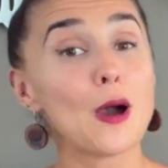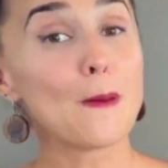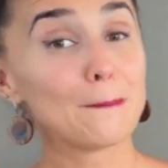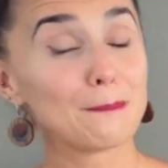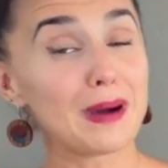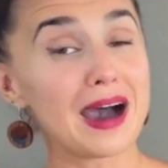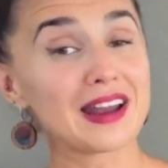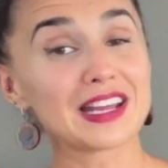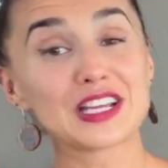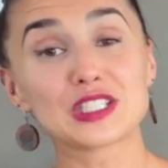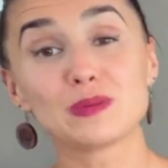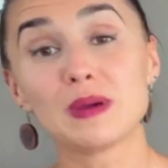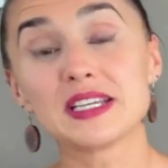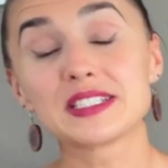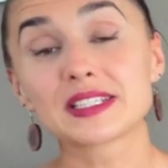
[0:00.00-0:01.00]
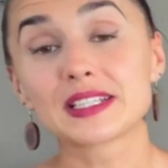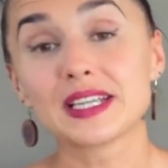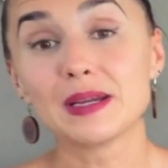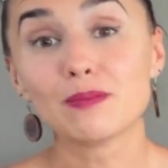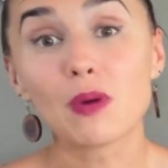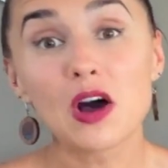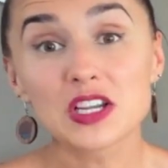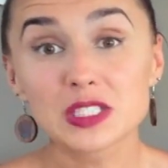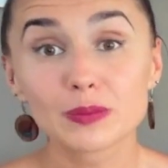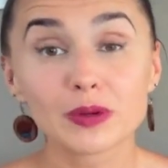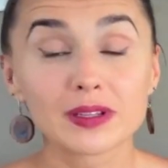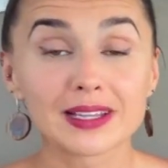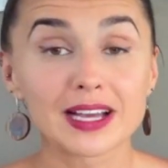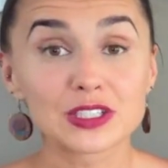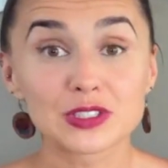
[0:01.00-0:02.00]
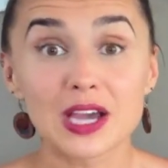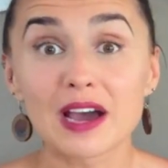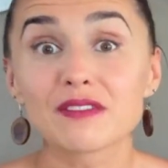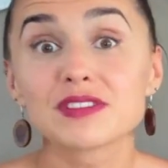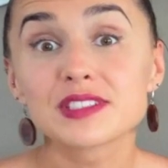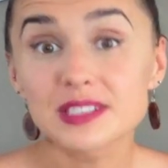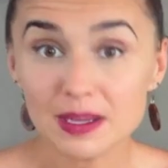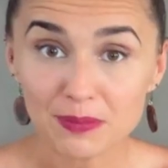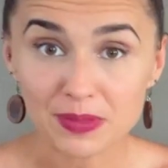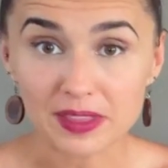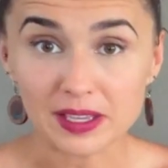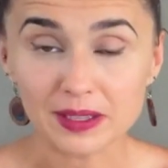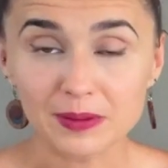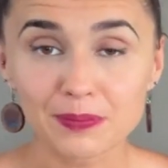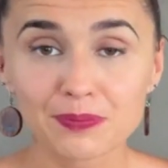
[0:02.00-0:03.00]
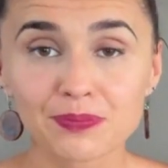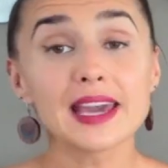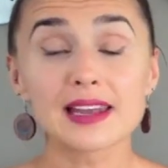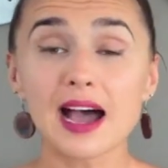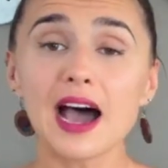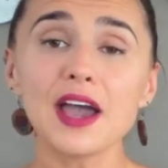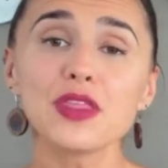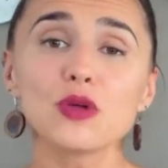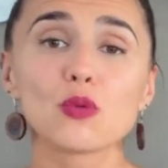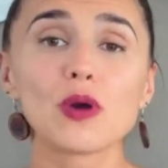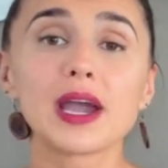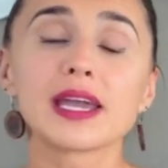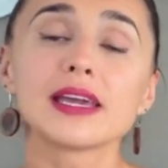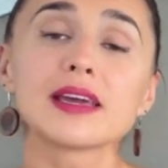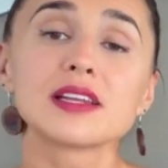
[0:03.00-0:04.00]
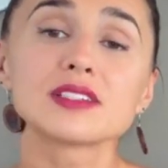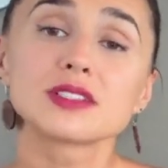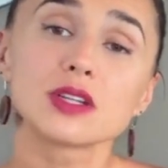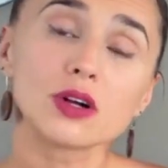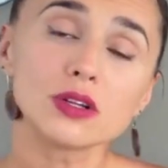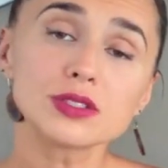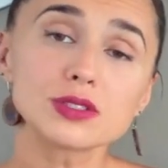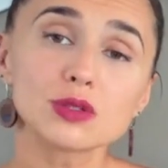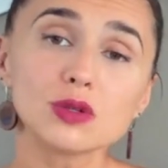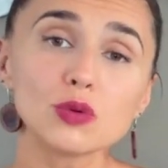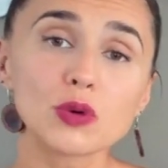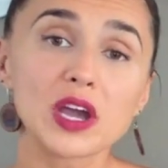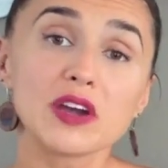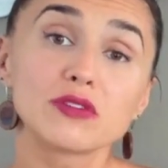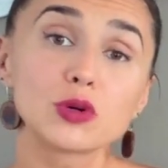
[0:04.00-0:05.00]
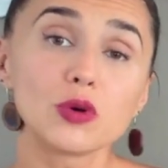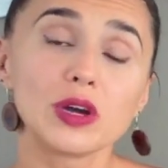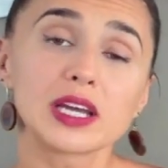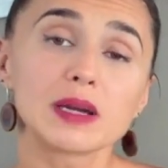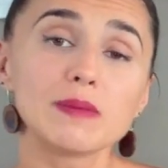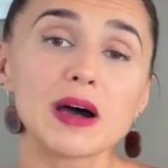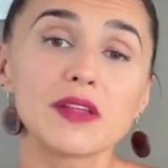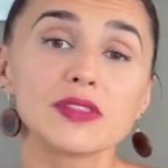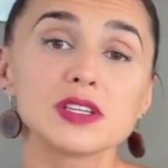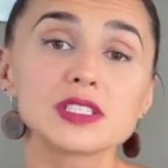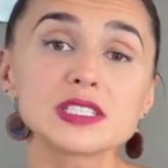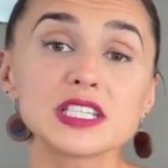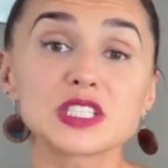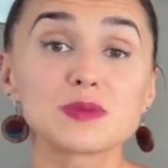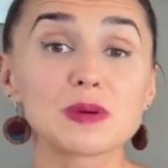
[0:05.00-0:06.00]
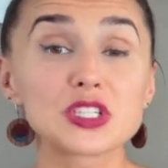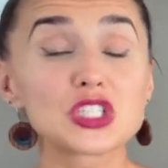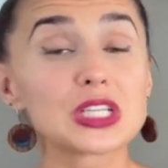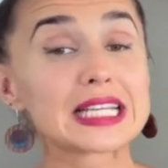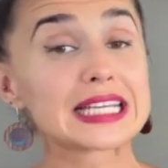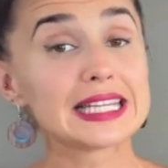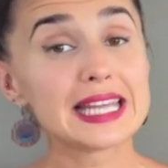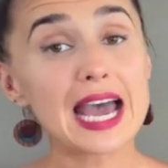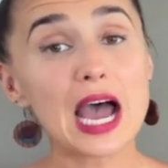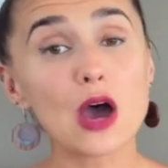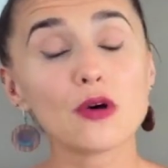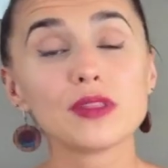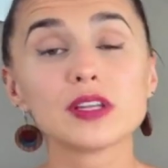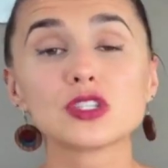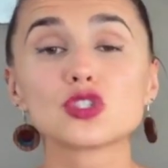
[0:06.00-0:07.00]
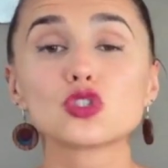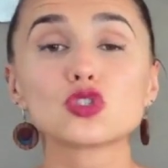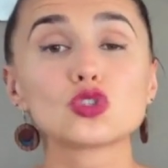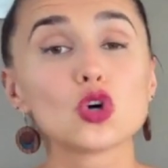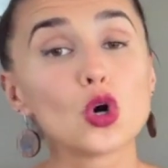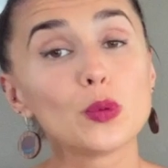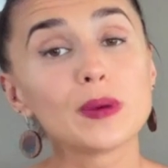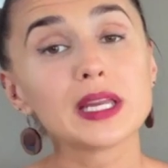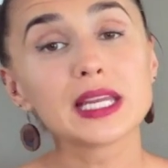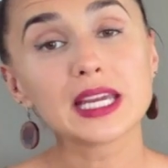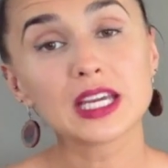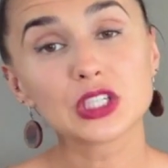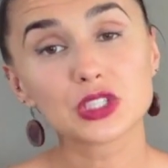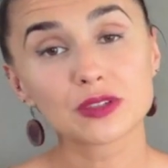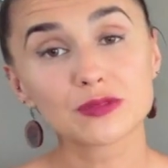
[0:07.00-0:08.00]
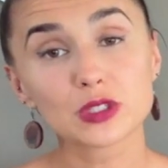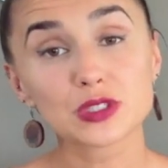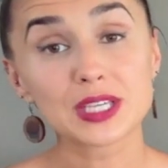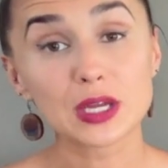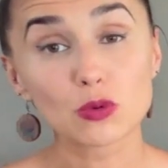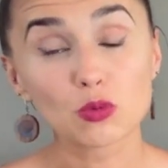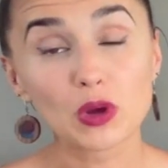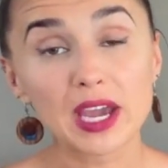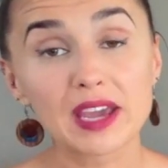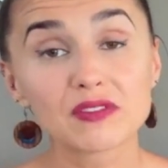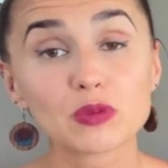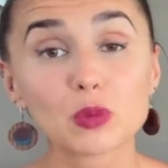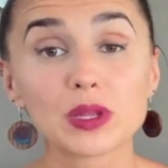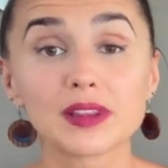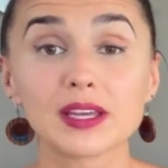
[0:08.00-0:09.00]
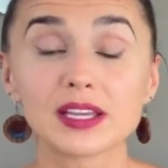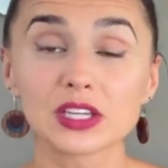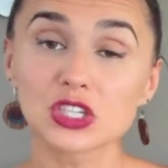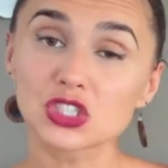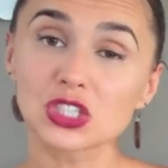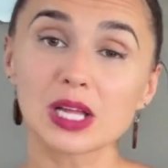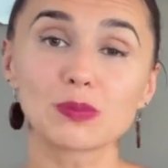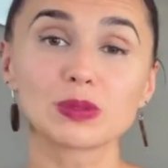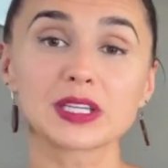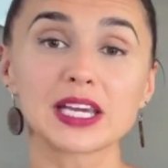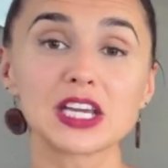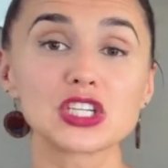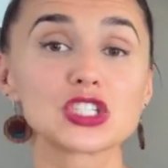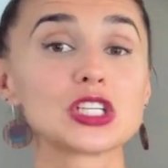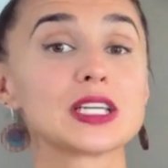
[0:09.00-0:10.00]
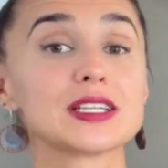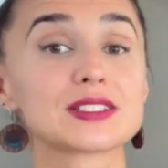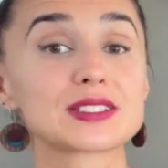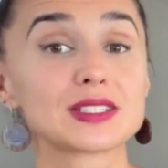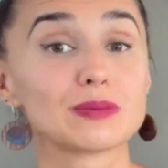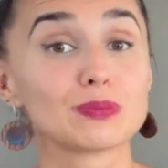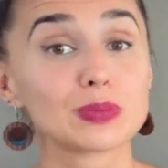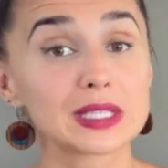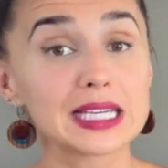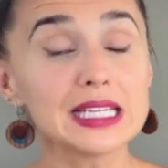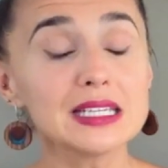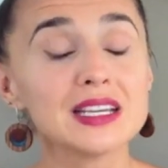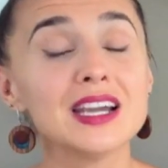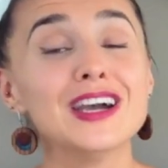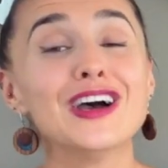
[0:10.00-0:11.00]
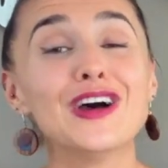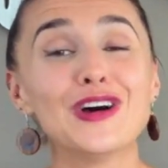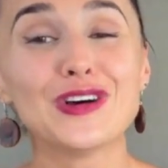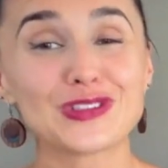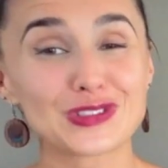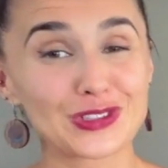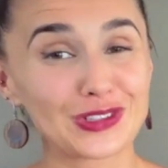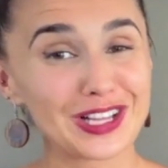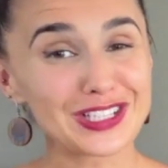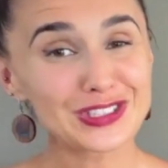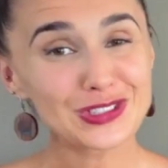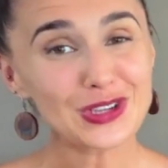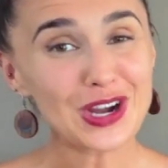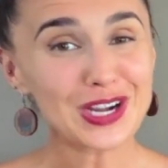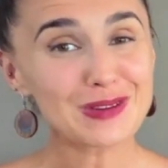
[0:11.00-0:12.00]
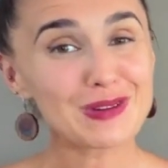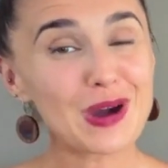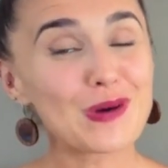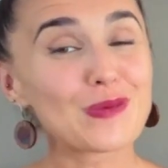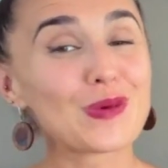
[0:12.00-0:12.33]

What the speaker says: but it's basically impossible not to have something. And either way, it is an old school way of going about this, especially now that so many interviews get waived when the initial application is complete. So let's talk about